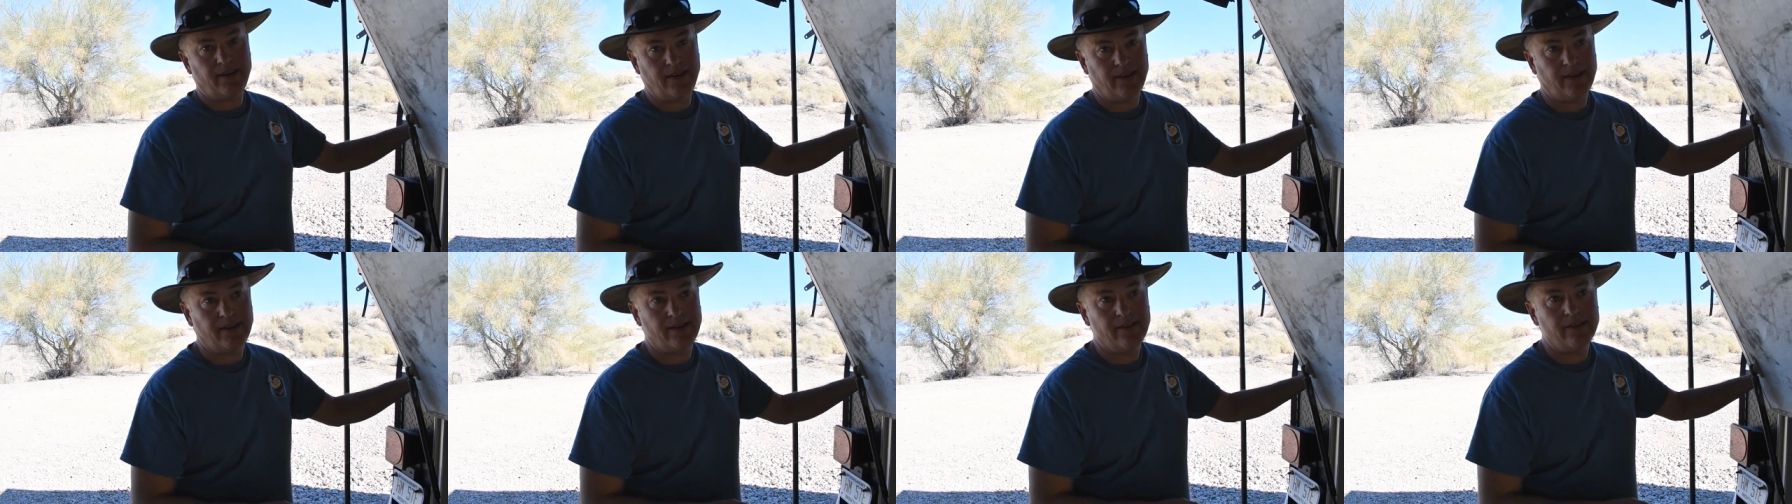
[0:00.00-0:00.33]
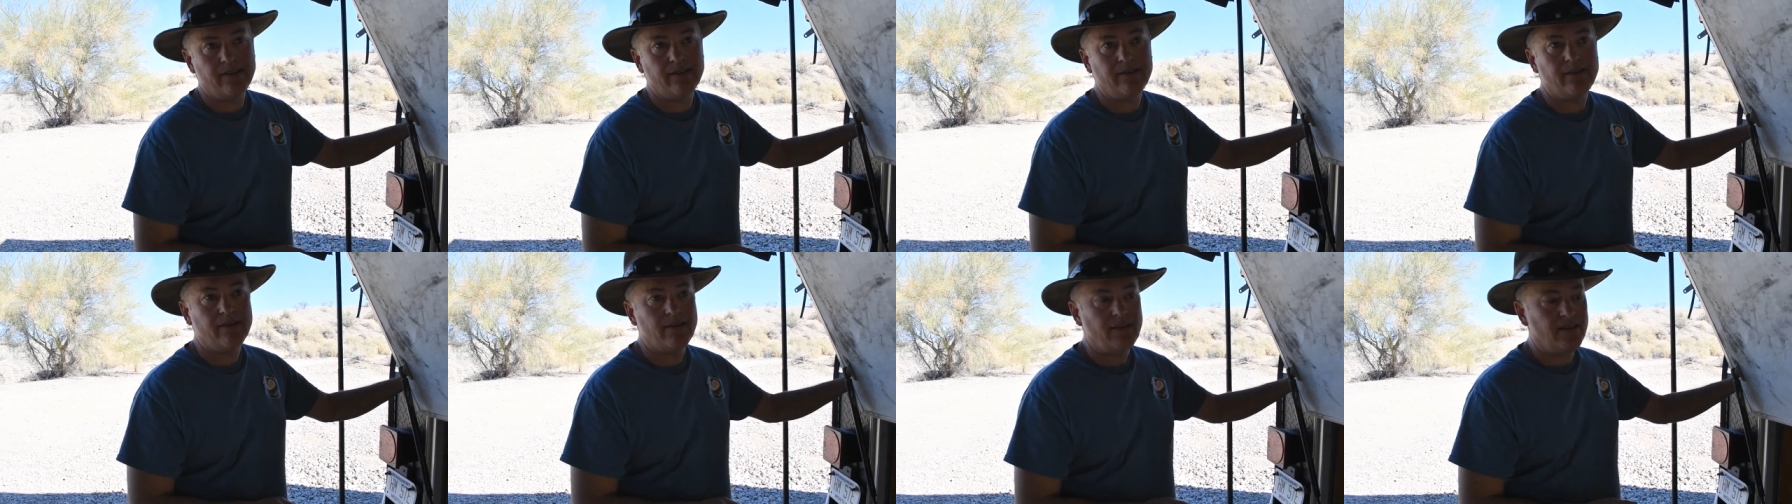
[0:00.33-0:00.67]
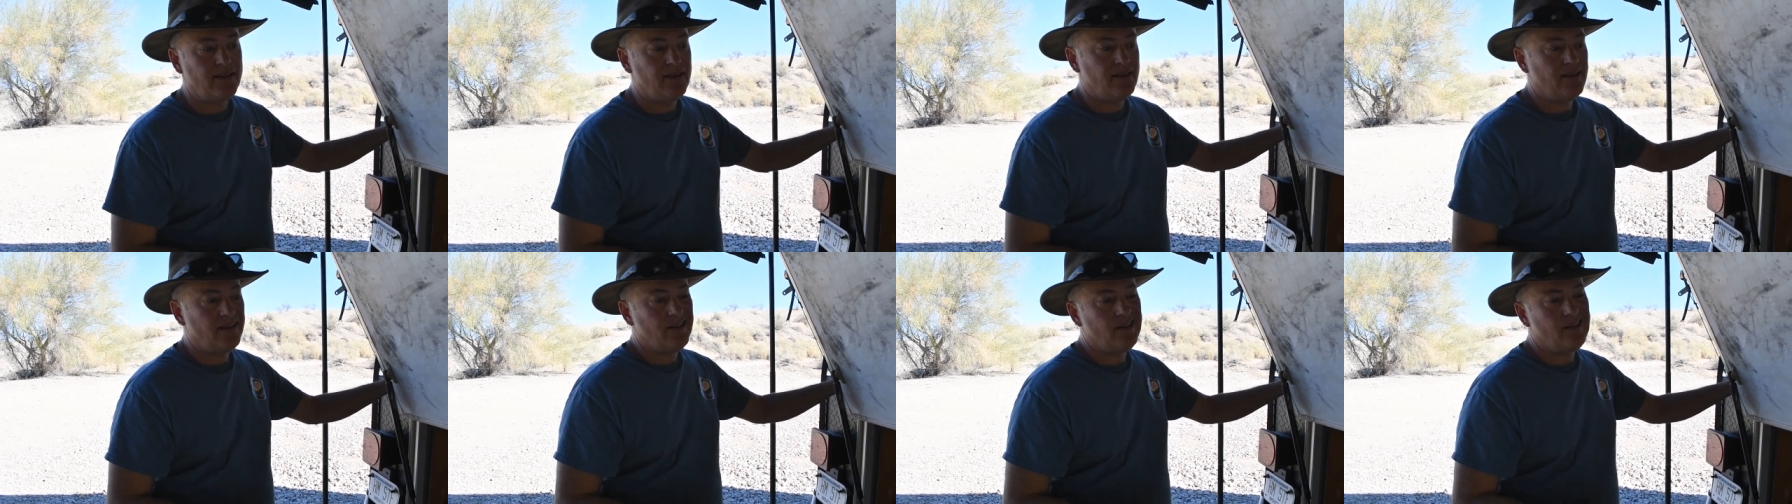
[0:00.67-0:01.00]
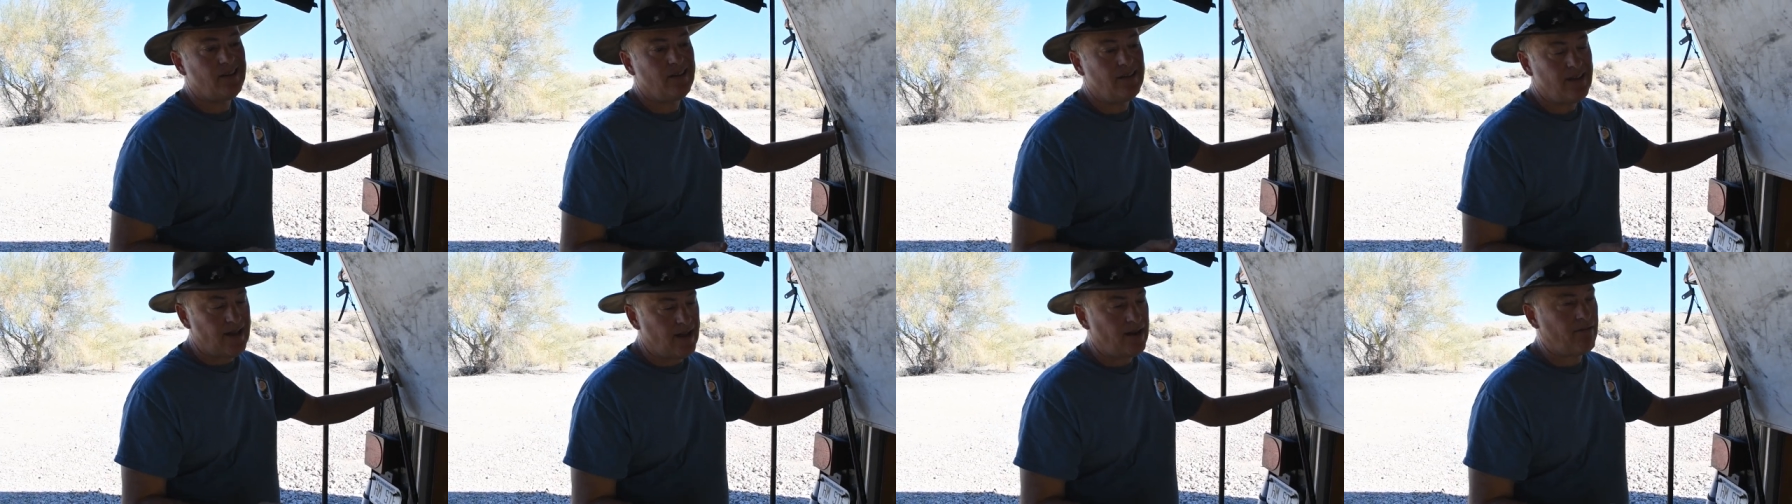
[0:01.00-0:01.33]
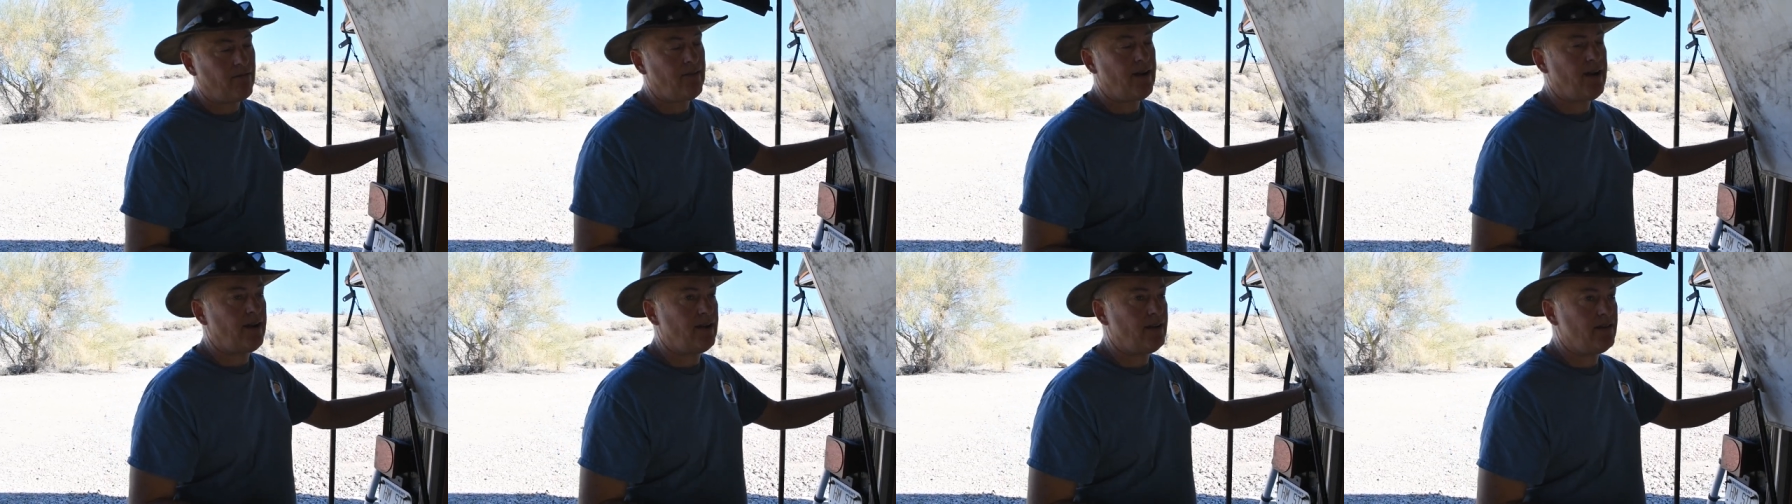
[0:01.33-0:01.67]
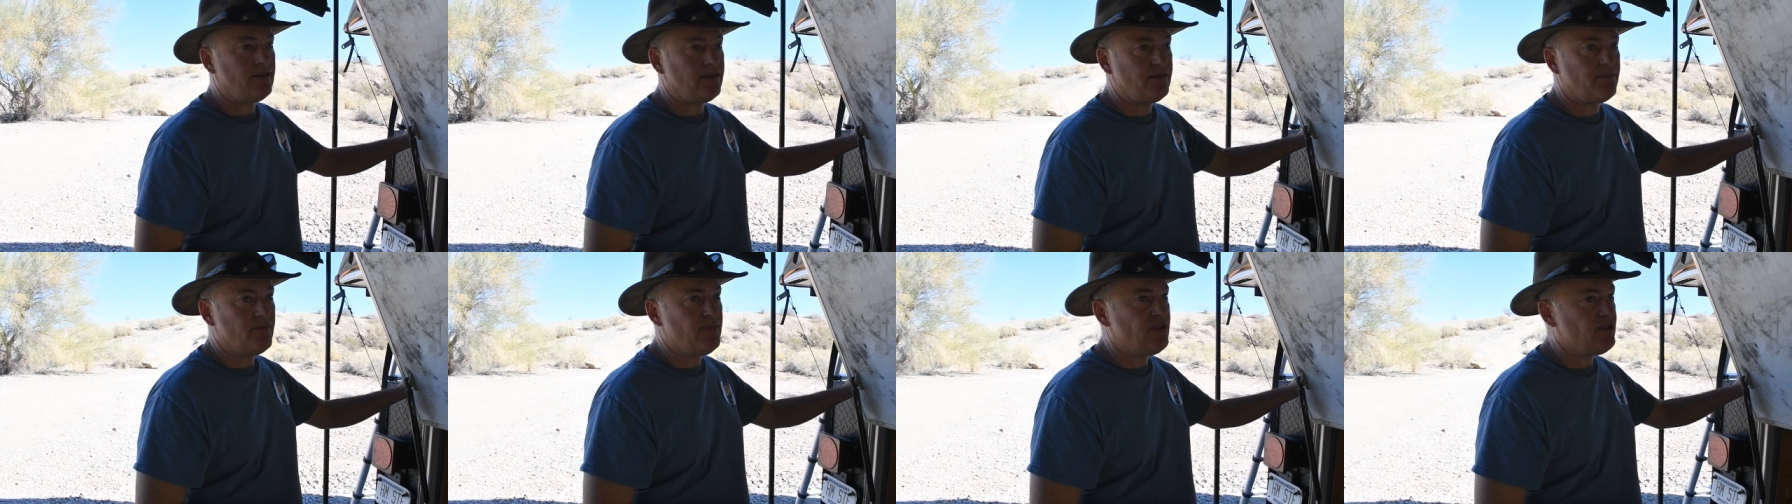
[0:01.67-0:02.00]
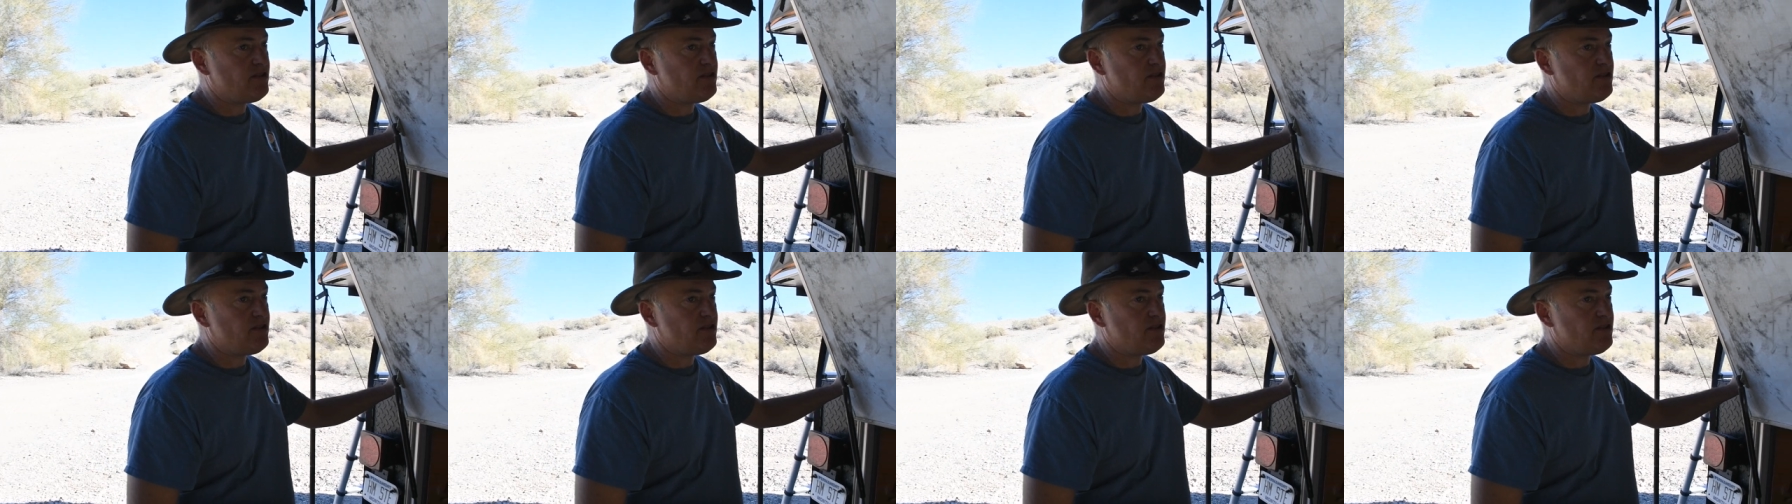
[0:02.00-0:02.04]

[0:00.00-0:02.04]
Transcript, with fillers: and that ran into some